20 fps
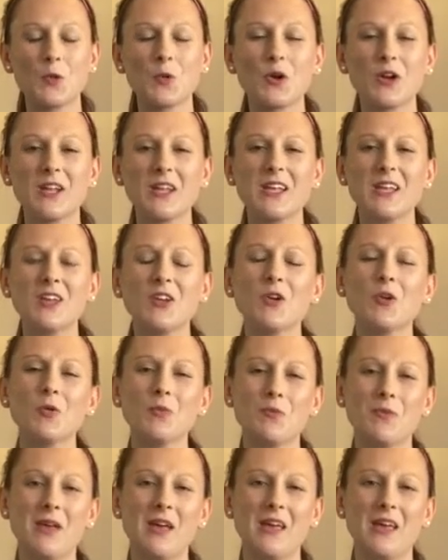Lord,
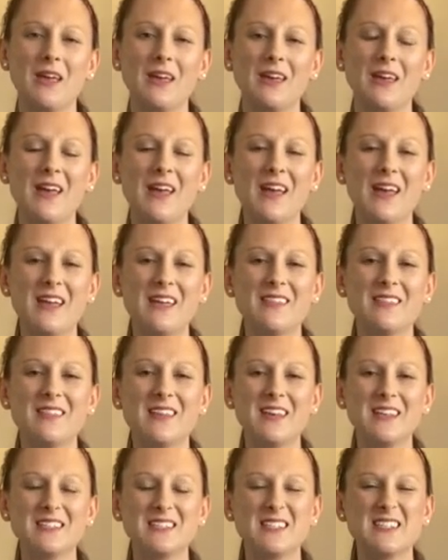heal me
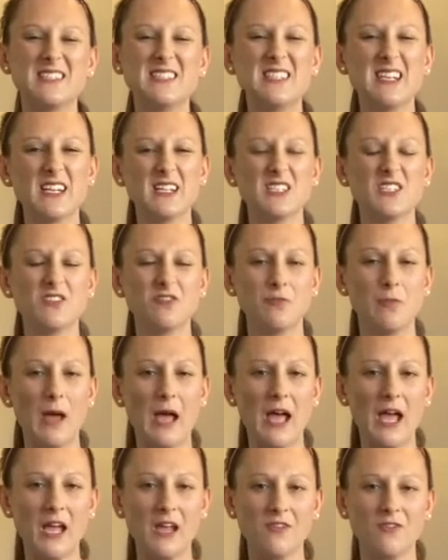in these addictive
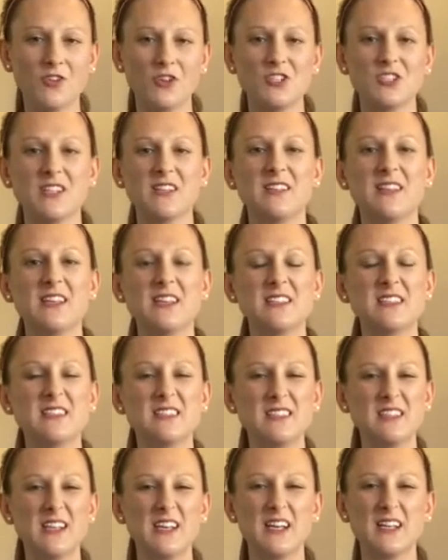behaviors and
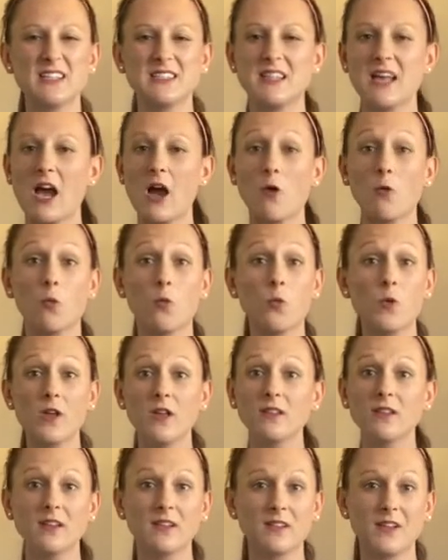these sins that I
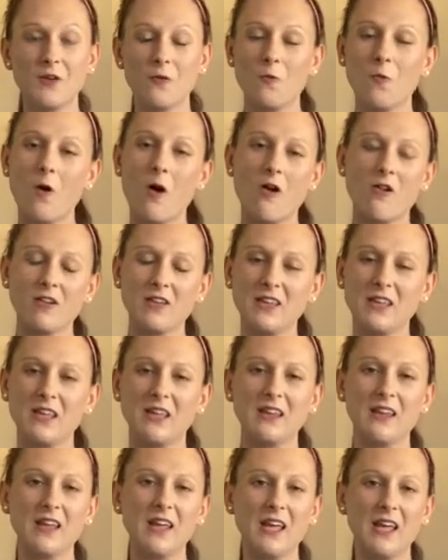willingly walk
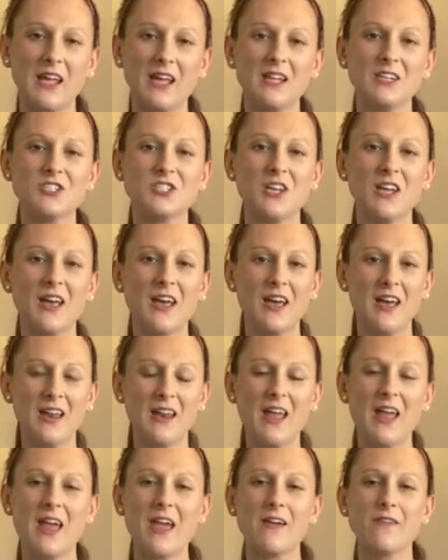in each
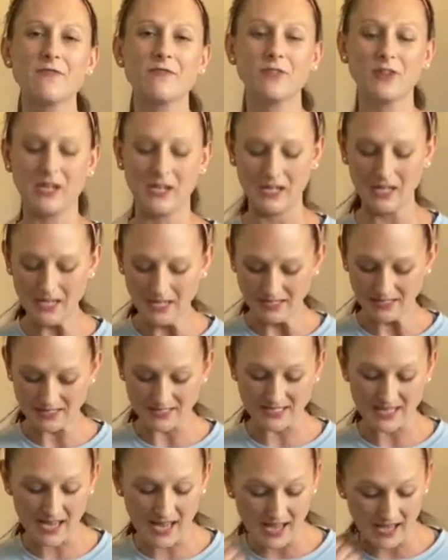and every
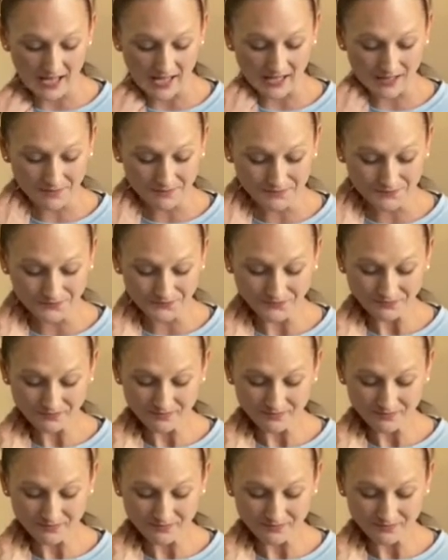day.